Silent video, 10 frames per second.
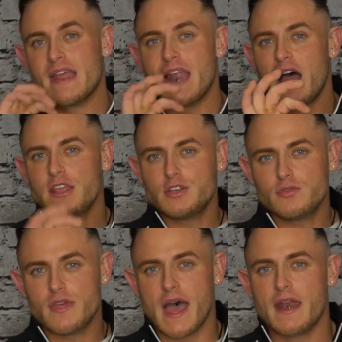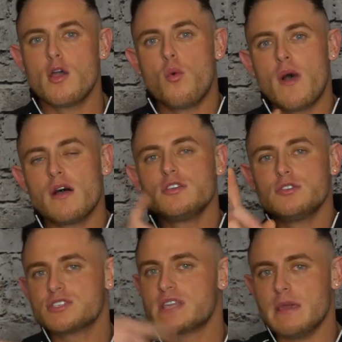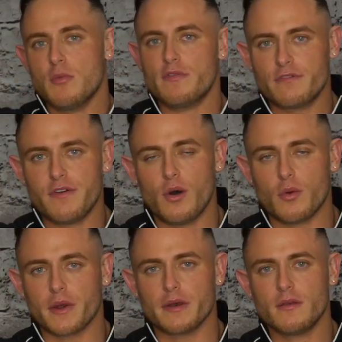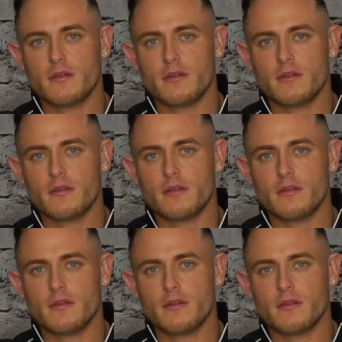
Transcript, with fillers: And how do you do that? Well, you just keep moving forward.